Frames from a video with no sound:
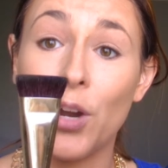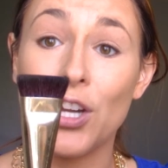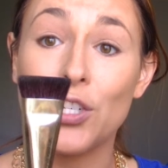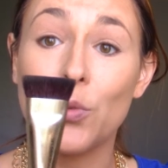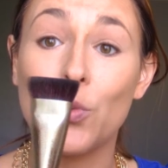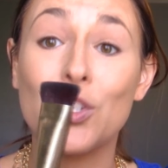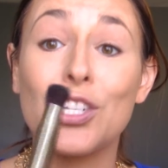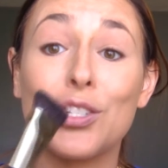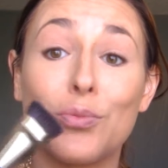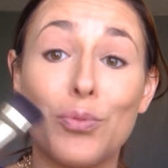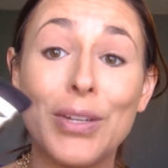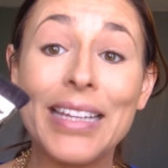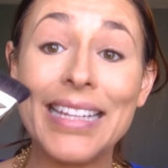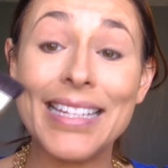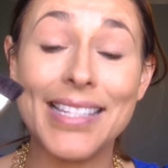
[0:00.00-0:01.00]
brush, which is
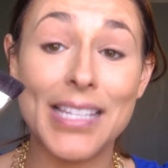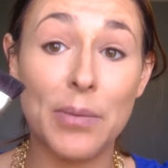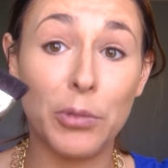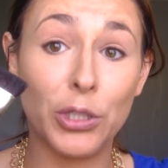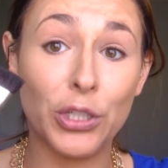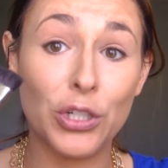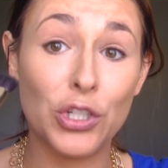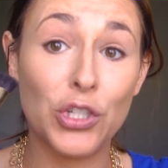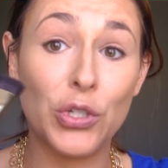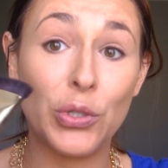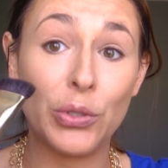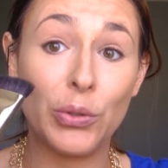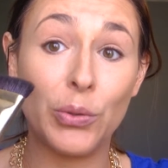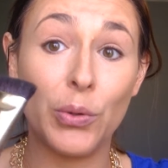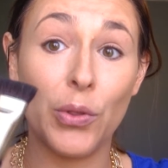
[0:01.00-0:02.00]
really similar
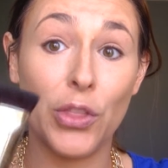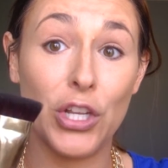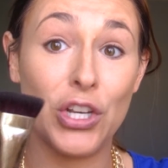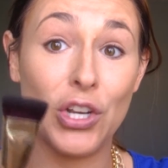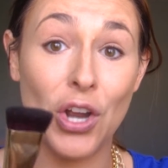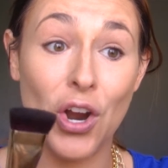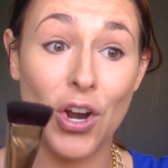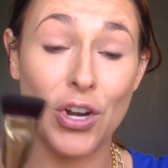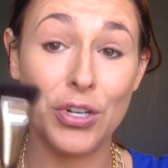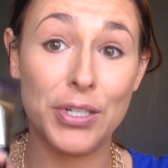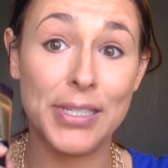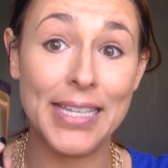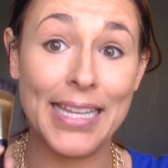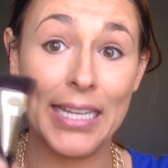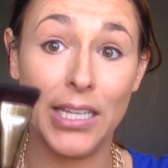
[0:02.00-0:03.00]
to the
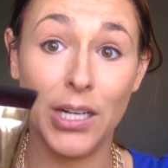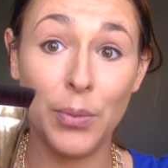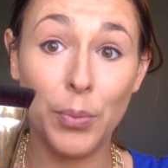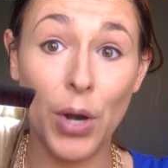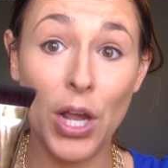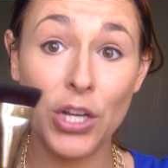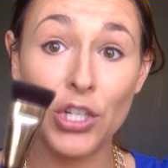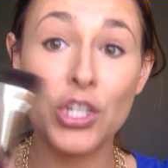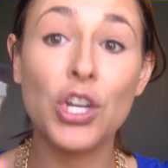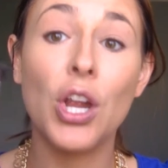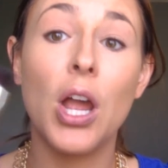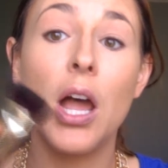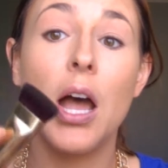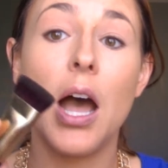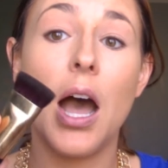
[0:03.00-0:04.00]
NARS Ita brush.
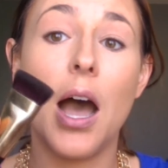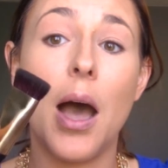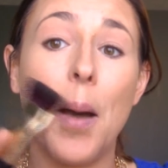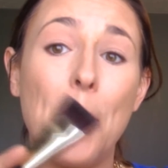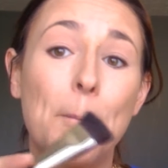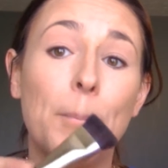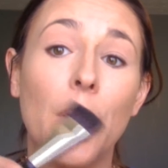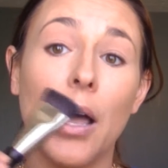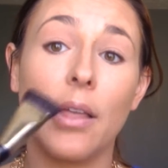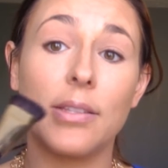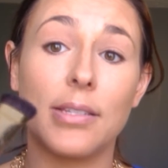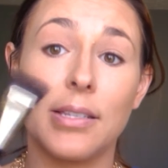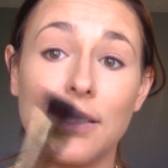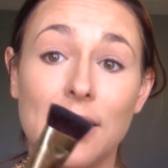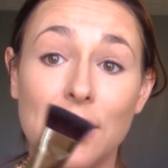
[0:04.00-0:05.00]
But
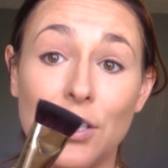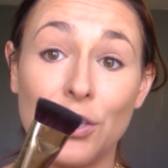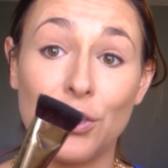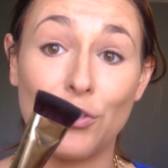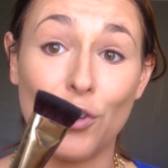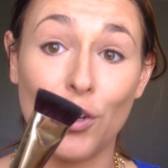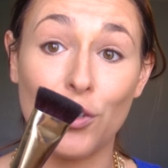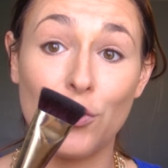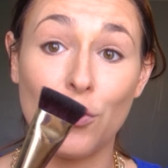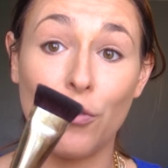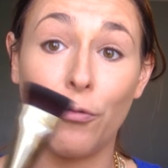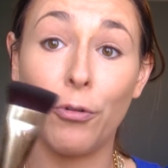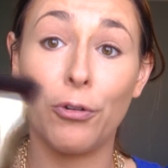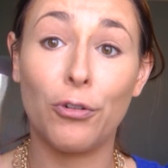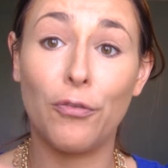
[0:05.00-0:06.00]
since this is a
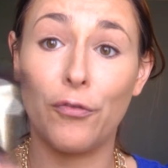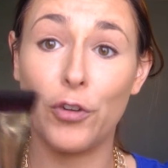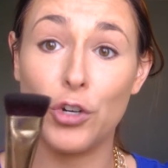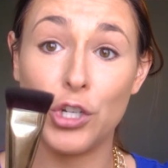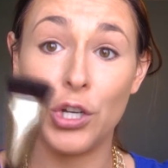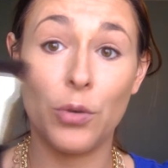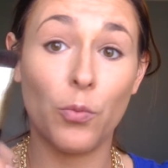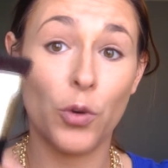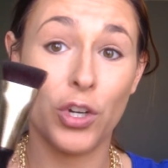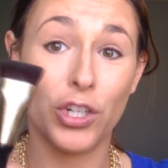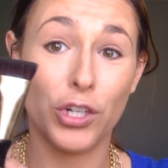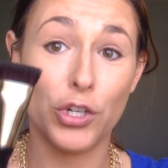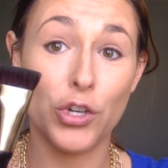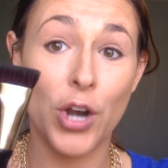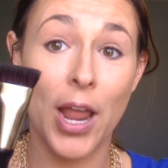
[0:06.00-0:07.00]
drugstore version, we're
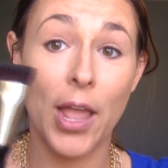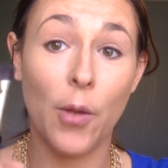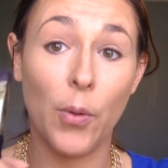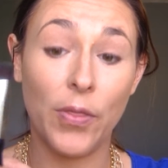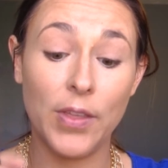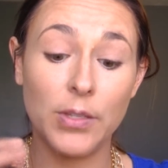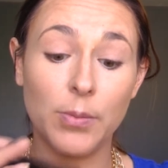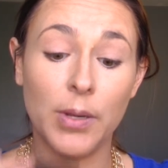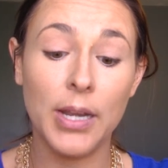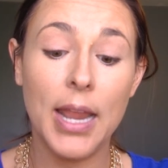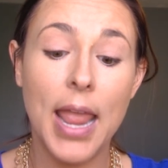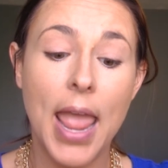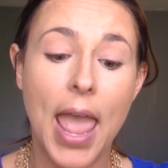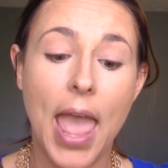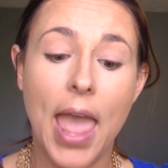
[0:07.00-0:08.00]
going to try it with this one.
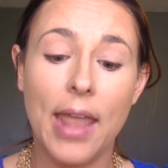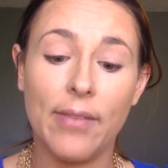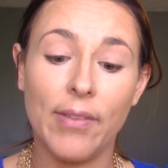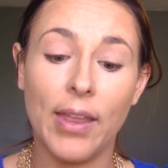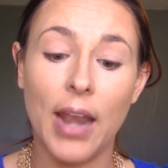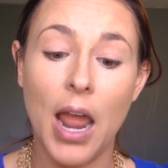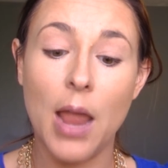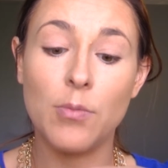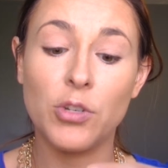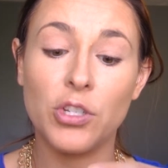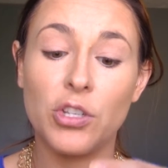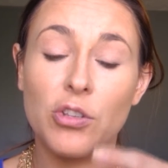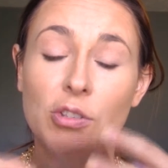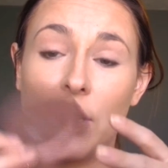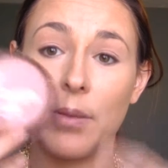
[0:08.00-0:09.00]
And then I'm
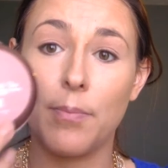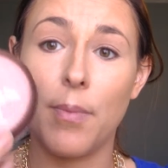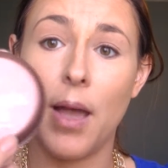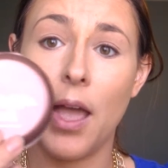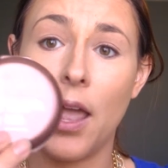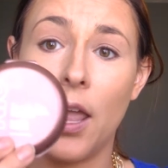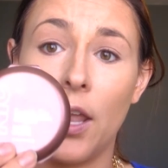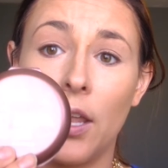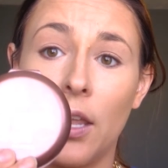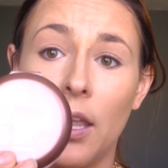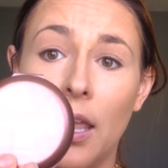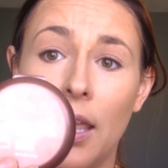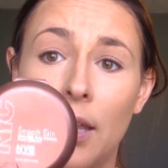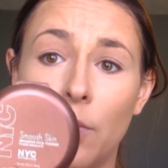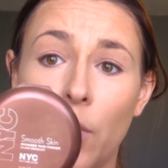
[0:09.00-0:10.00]
just using my
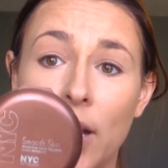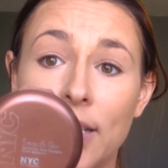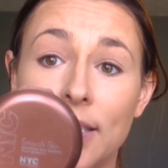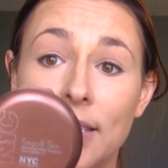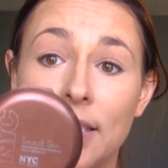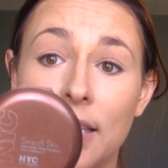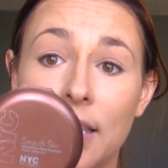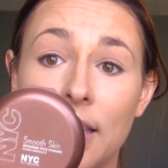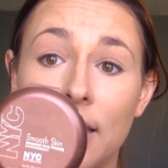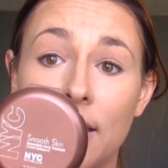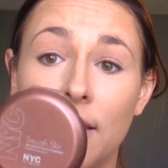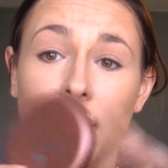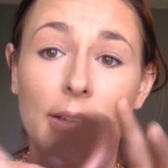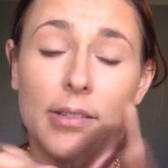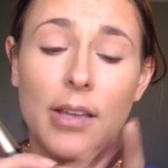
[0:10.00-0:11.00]

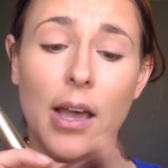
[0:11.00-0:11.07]
NYC